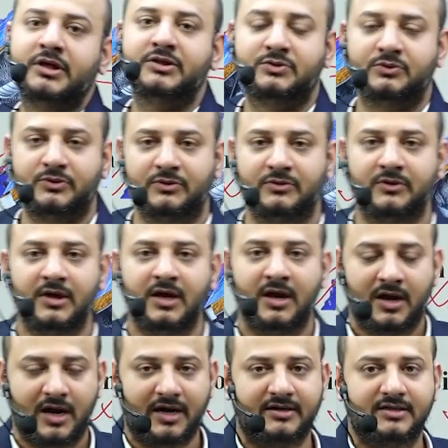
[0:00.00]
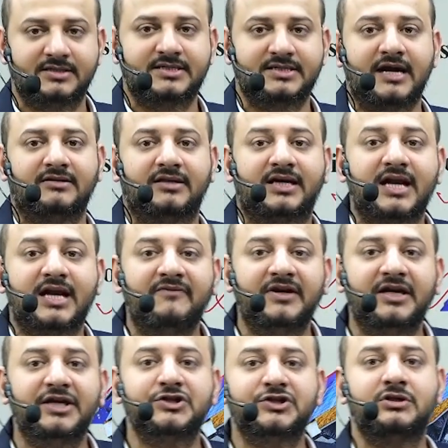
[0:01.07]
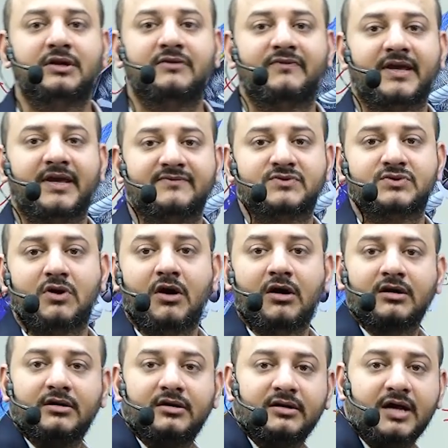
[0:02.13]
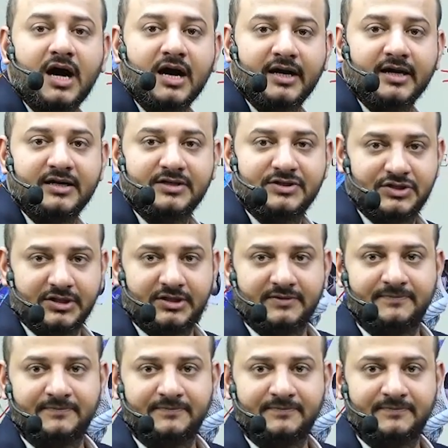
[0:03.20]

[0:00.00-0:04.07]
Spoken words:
to, you know, understand the gravitational waves or dark energy.